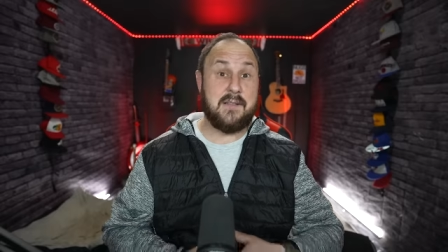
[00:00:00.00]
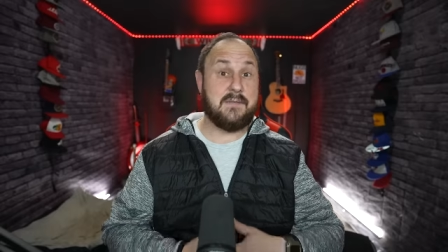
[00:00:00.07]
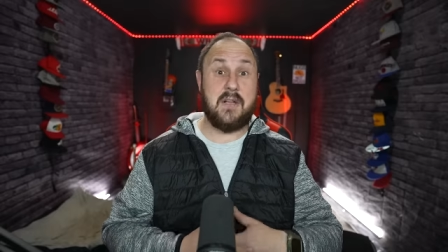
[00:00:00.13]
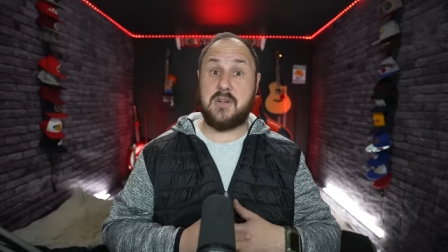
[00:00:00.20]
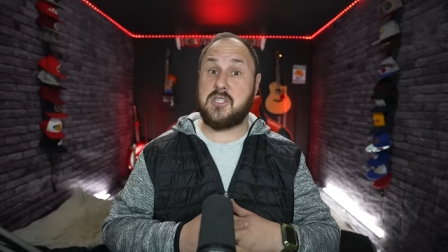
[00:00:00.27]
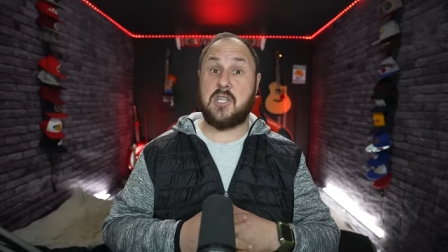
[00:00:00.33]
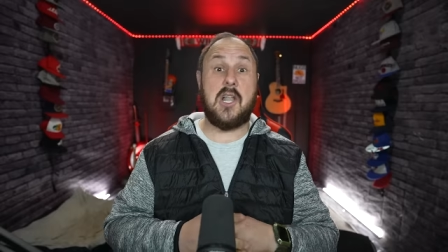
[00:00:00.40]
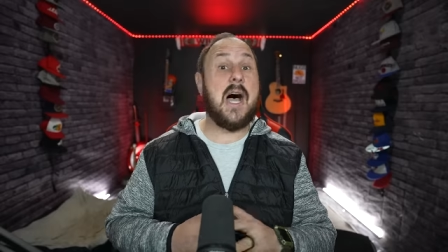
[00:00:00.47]

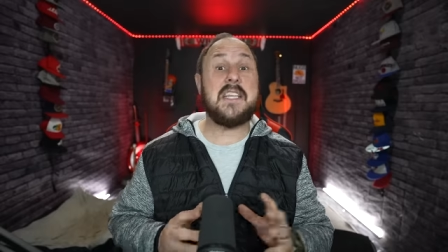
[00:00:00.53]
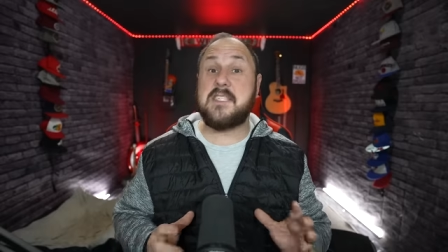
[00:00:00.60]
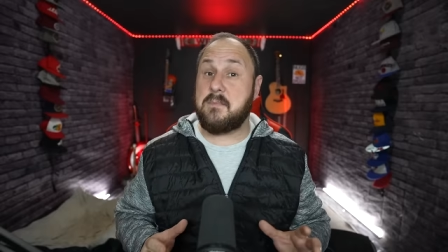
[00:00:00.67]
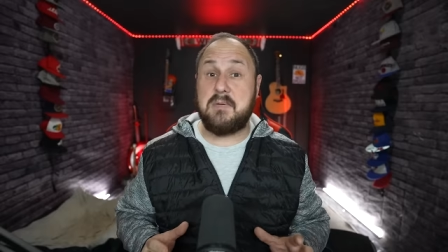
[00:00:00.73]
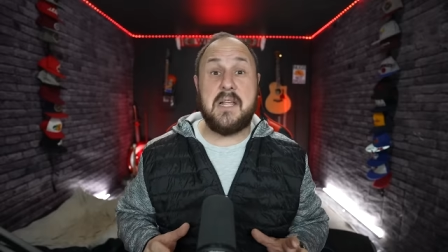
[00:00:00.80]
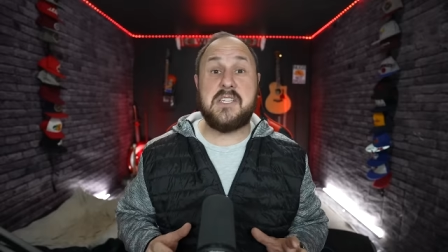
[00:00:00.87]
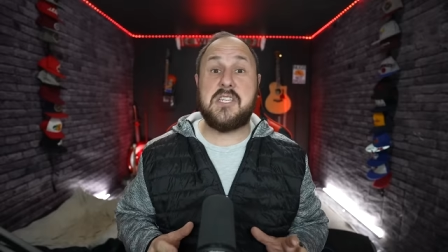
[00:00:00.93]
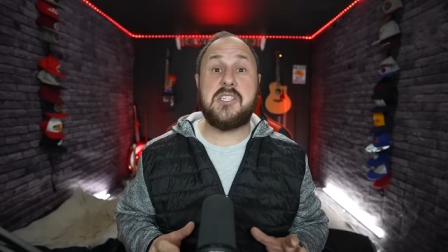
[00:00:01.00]
There's lots of
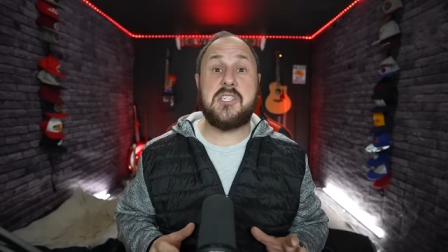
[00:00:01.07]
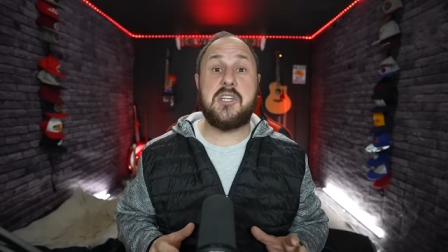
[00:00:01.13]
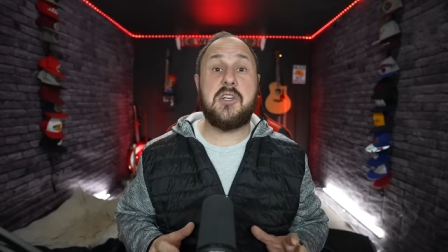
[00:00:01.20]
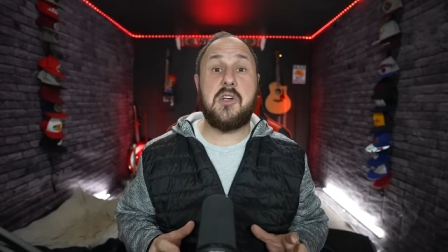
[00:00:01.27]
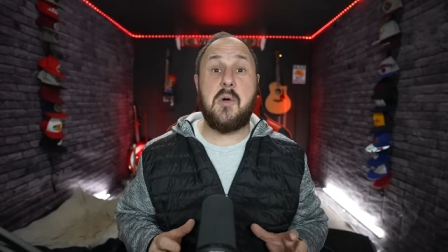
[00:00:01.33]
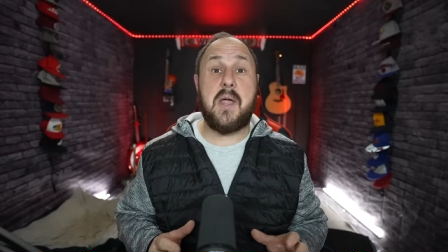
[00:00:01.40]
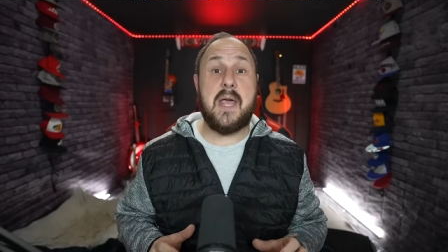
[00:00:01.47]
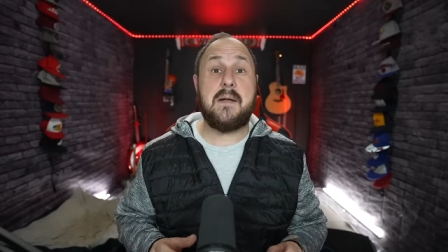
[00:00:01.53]
places you can
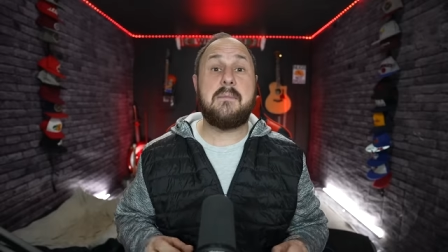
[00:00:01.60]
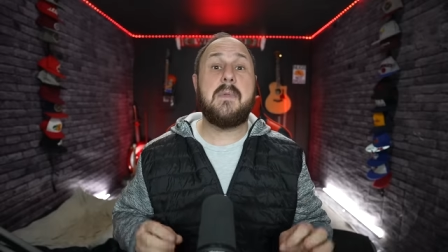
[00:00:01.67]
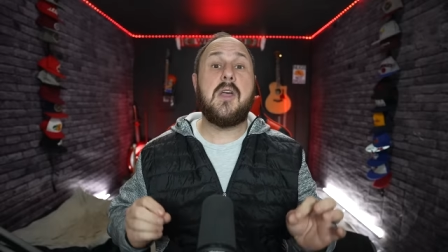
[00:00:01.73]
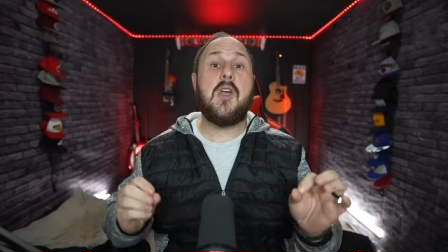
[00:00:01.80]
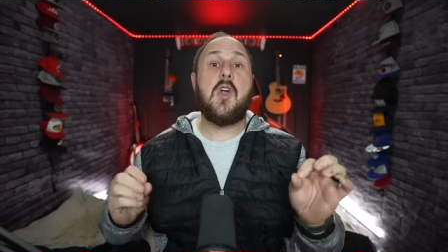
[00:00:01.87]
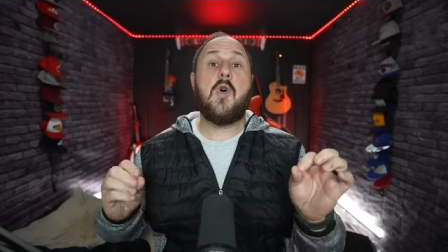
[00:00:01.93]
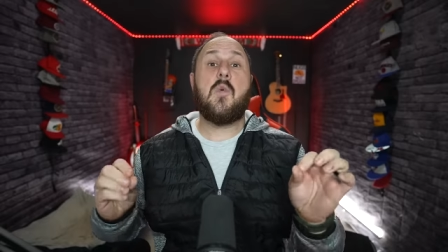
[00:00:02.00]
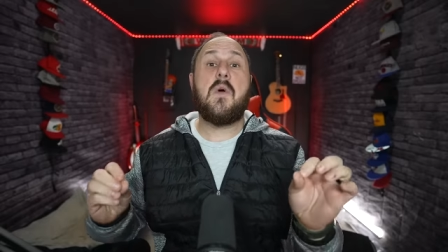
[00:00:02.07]
go get them
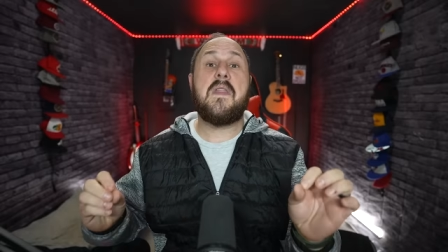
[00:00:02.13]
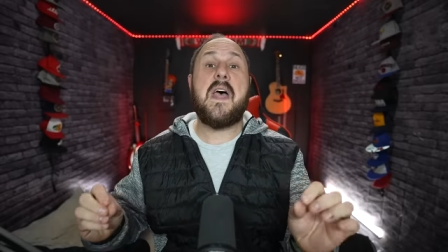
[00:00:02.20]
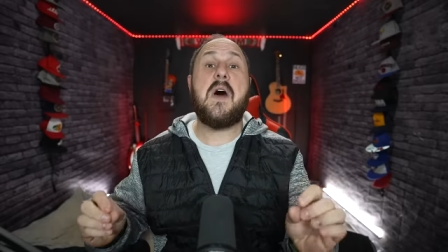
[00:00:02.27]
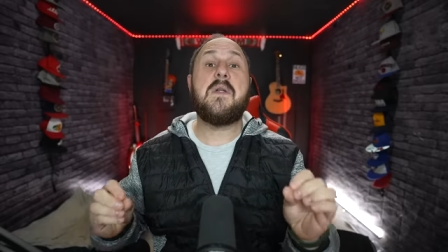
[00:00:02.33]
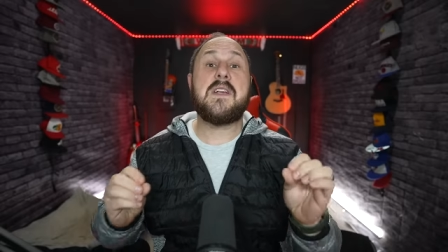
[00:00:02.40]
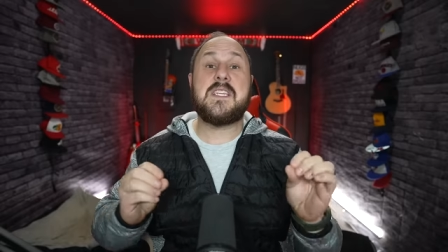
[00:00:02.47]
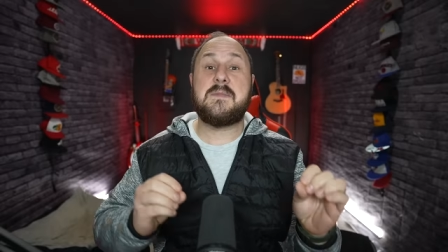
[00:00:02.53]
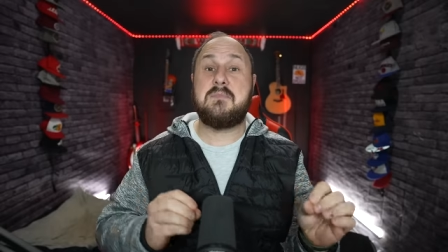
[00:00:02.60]

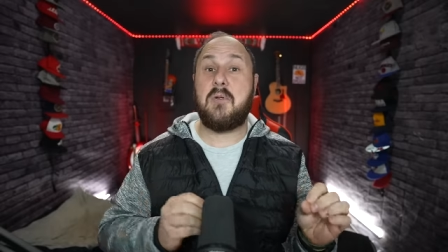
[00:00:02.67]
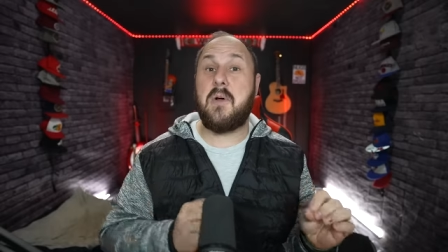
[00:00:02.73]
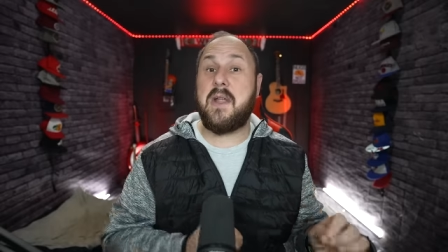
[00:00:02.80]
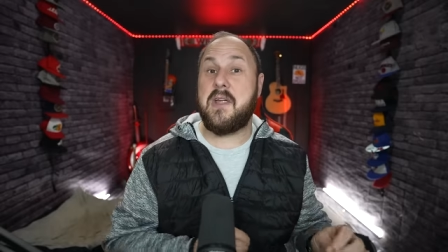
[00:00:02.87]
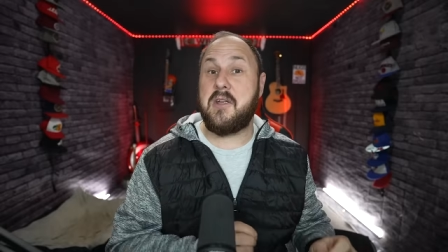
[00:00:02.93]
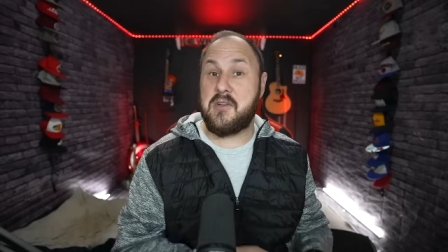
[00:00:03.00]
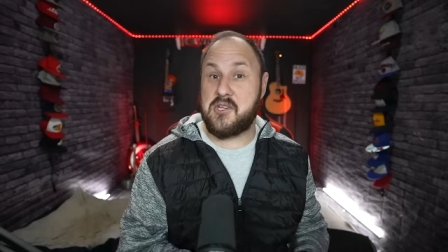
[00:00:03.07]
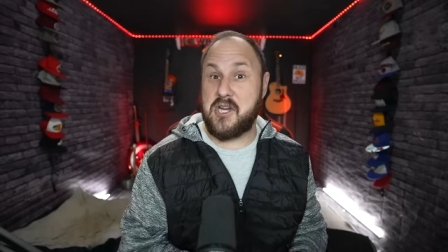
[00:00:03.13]
without
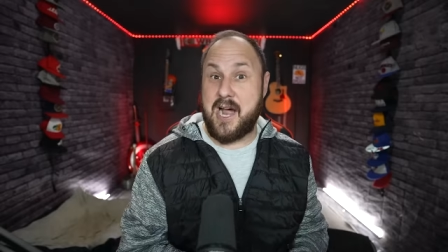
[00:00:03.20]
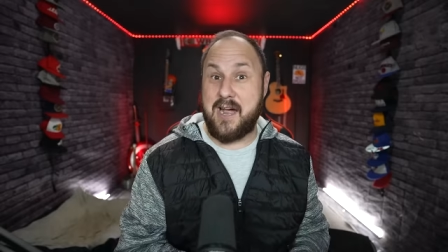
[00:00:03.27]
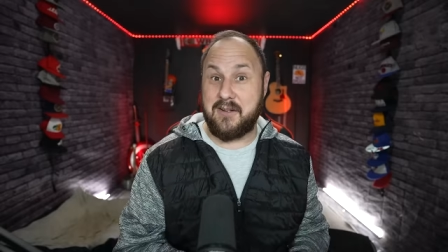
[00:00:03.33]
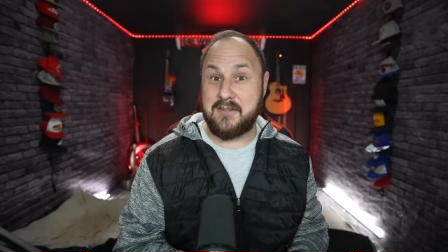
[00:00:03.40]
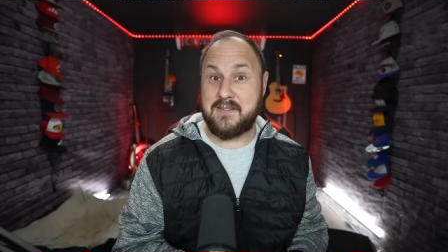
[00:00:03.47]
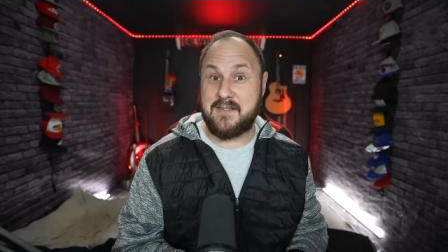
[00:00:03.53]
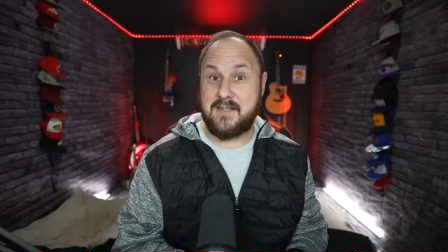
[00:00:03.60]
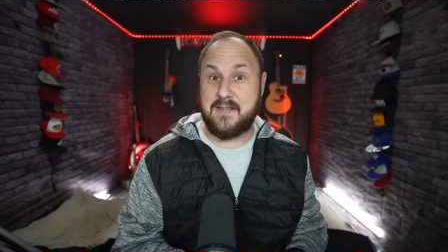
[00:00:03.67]
exploiting your
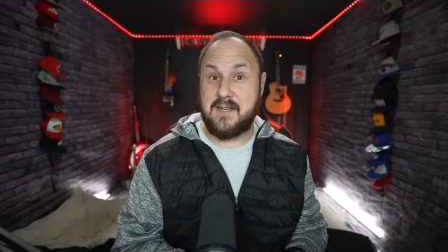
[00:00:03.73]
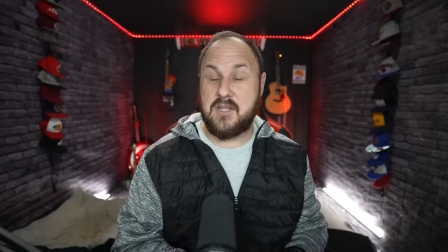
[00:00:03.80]
child.